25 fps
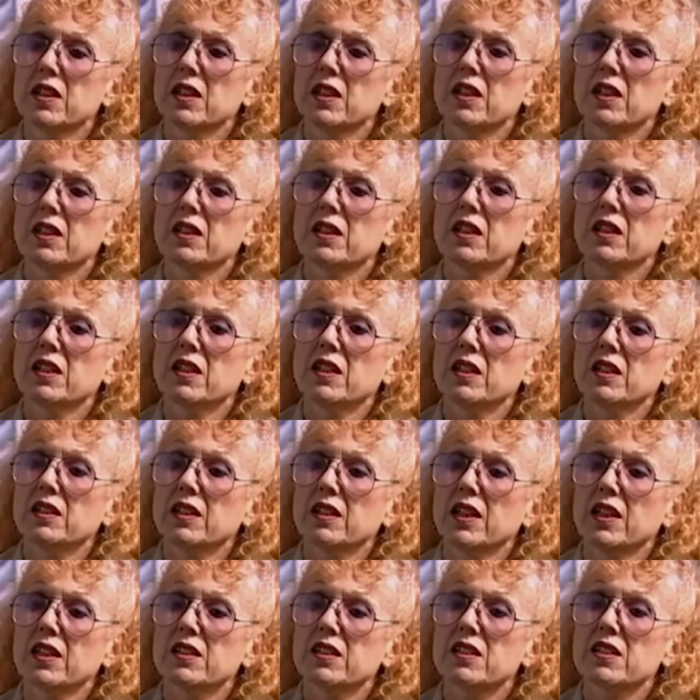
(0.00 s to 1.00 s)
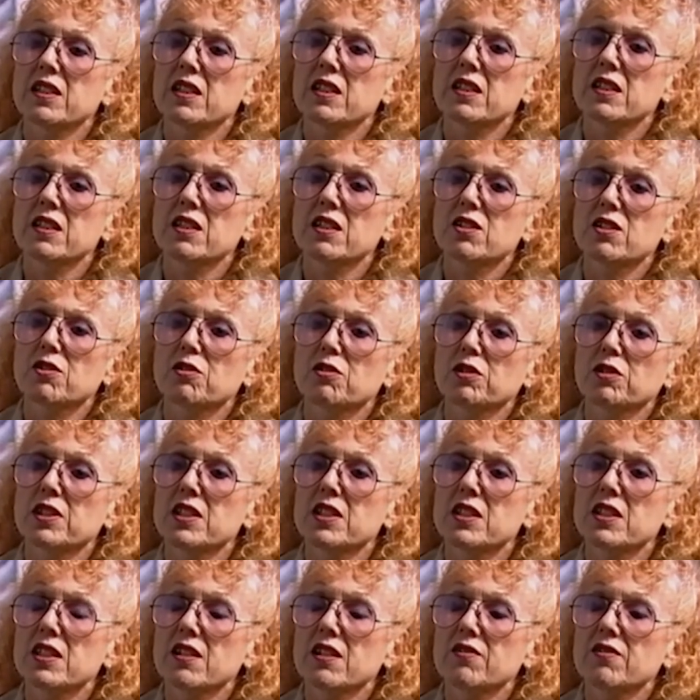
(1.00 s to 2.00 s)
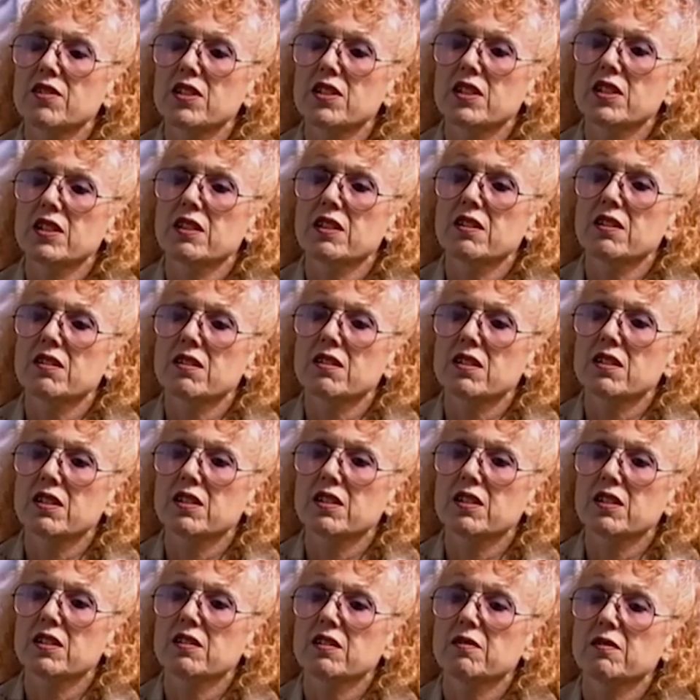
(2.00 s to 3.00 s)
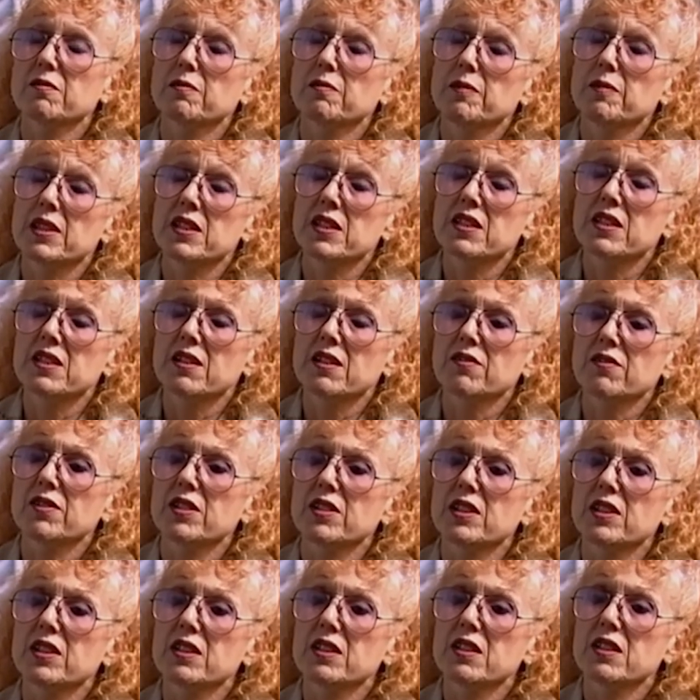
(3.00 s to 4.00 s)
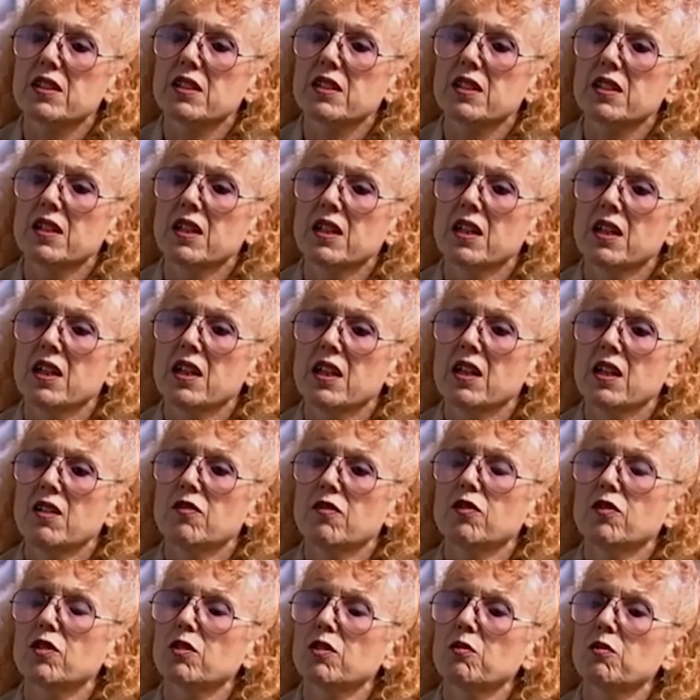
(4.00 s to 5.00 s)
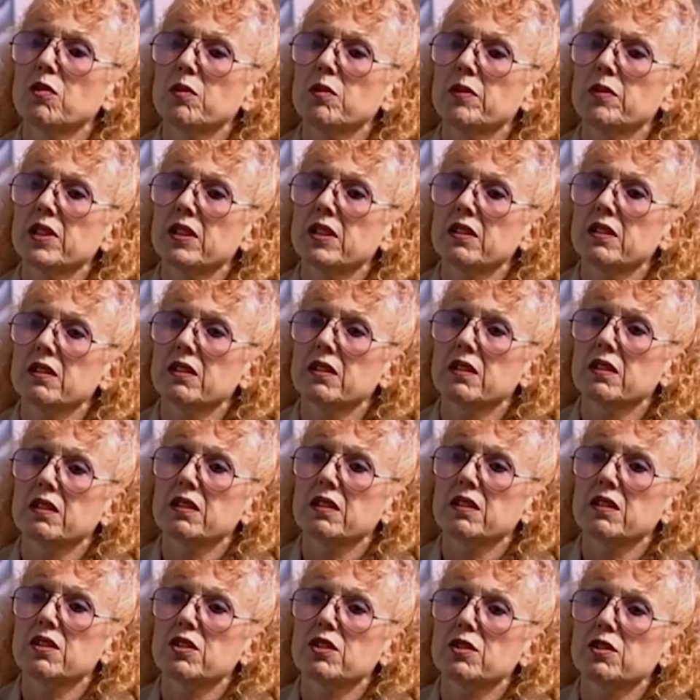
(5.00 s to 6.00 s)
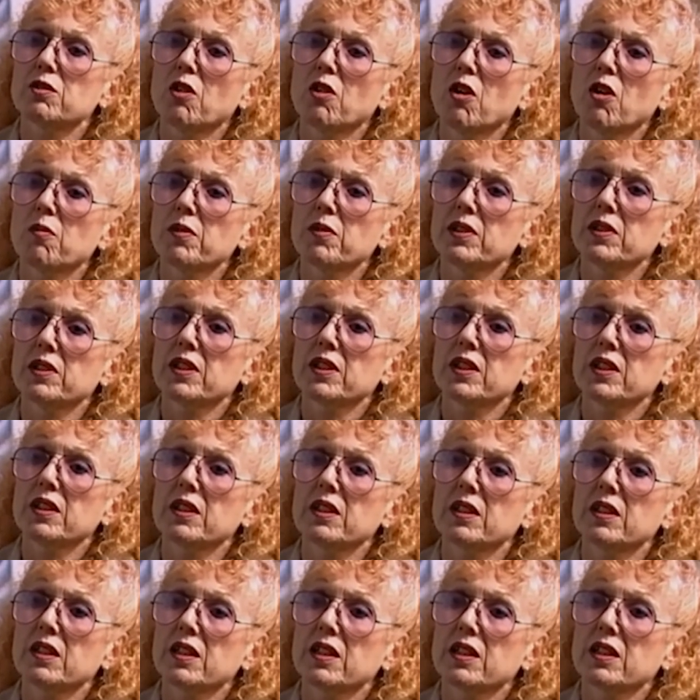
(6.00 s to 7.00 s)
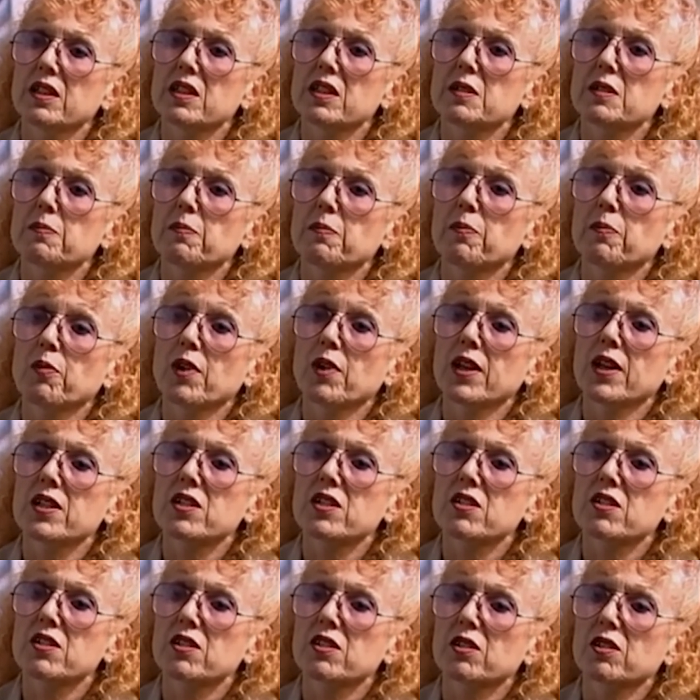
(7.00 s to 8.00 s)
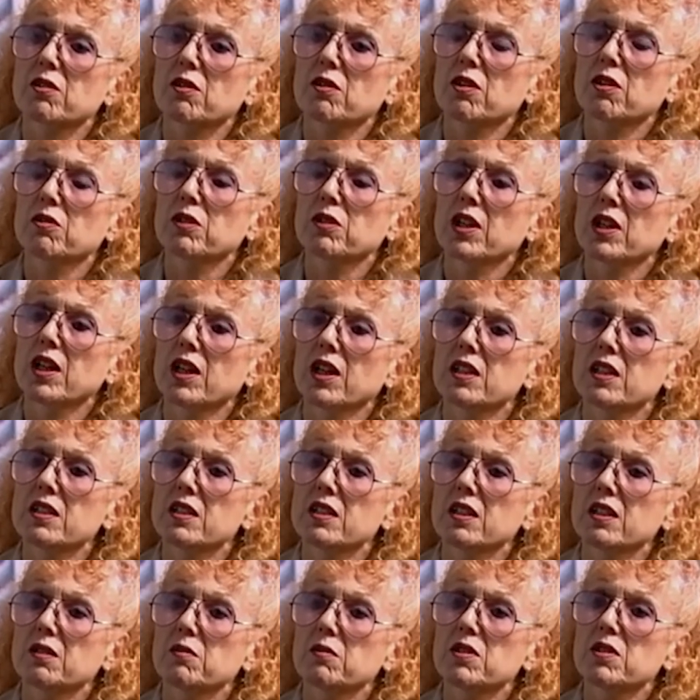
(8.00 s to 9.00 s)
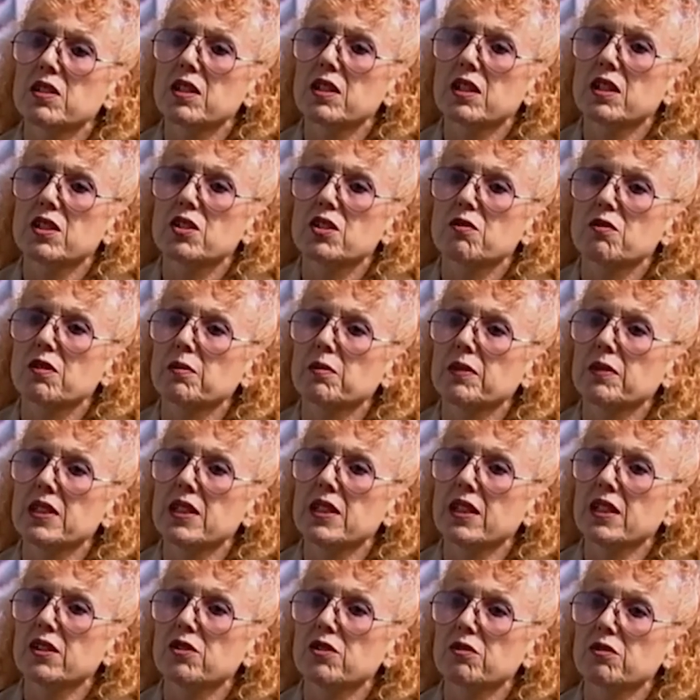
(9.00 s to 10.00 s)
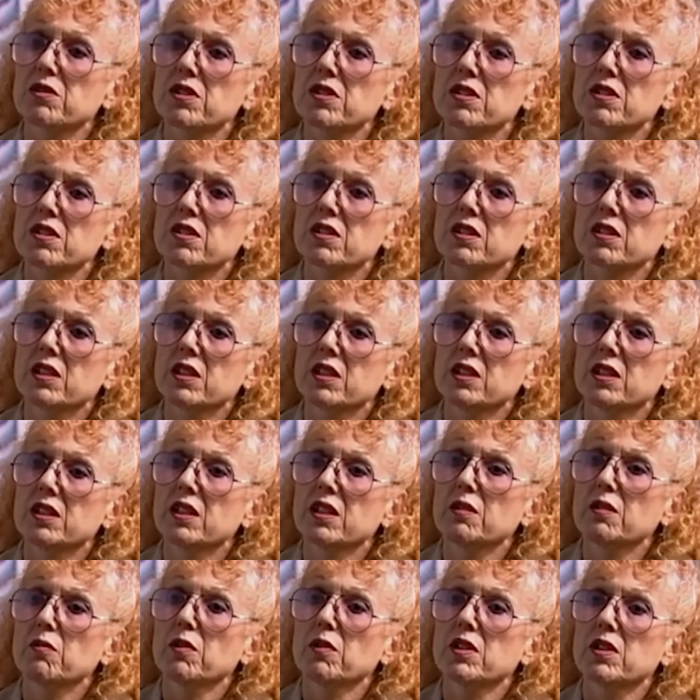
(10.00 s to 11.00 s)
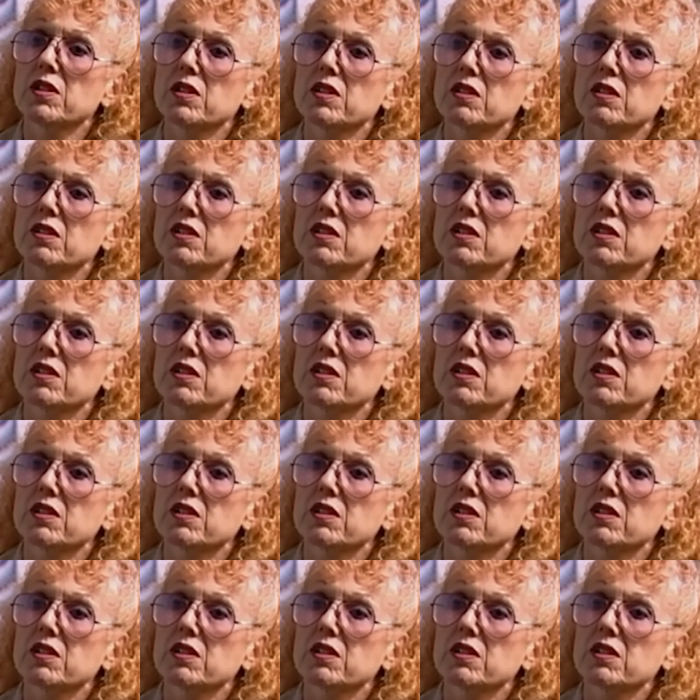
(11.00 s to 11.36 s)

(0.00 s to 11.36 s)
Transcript: in the late 60s, early 70s, mid 70s, for a woman to openly express her own content was extremely dangerous. It was